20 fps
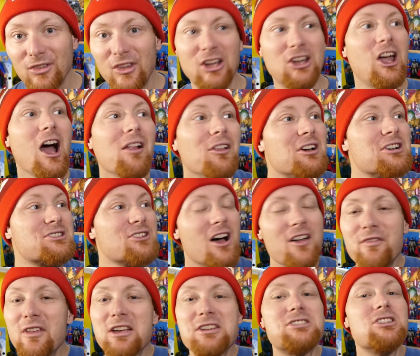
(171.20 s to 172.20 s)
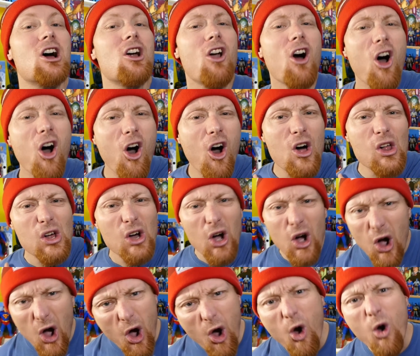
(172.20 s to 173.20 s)
The colors on this are all
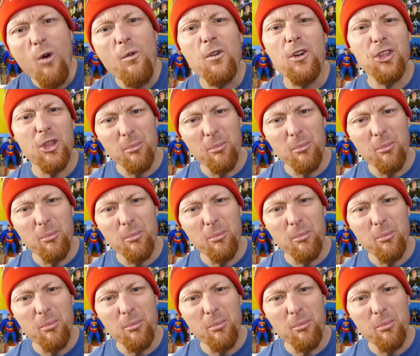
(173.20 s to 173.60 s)
over the